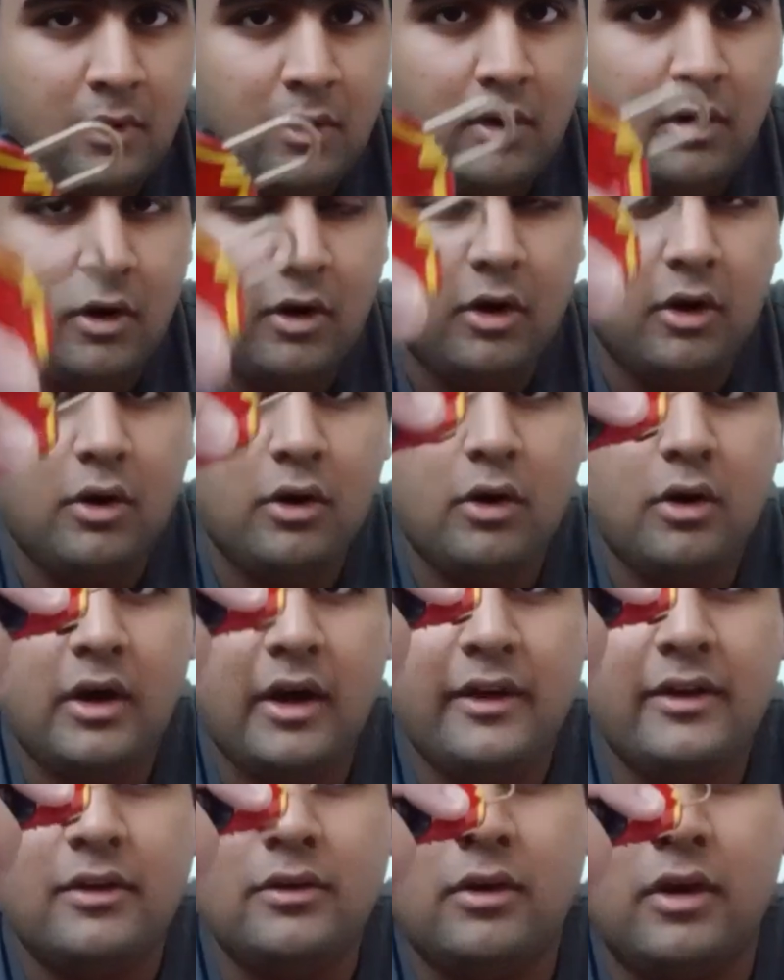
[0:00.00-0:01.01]
oh
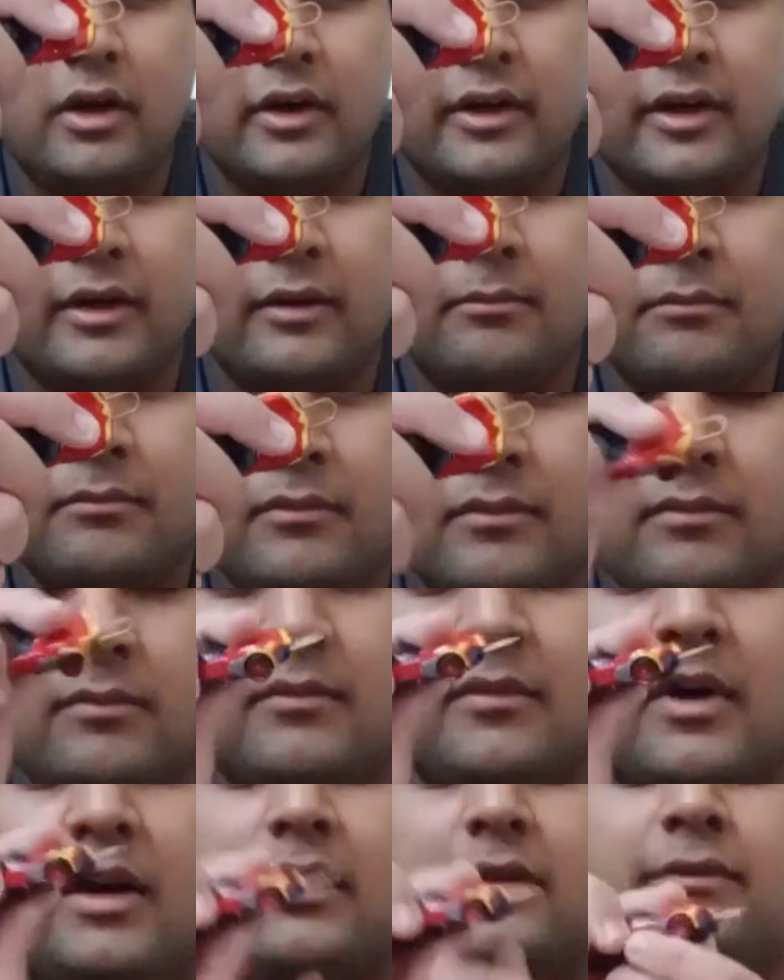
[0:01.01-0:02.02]
I know okay
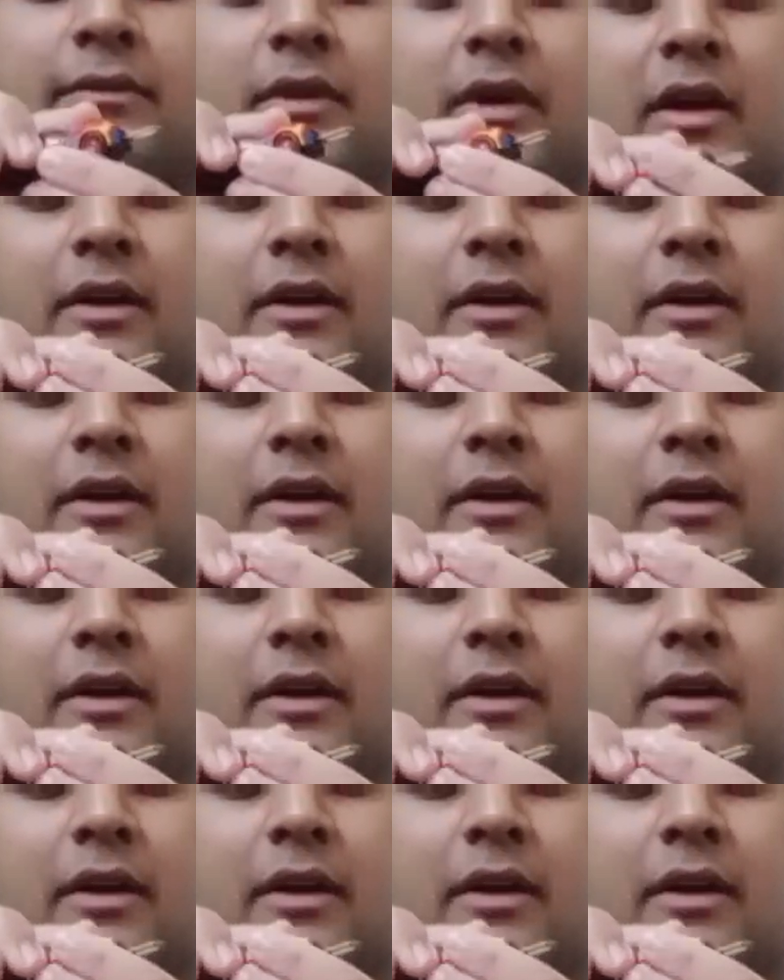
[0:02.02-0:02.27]
I,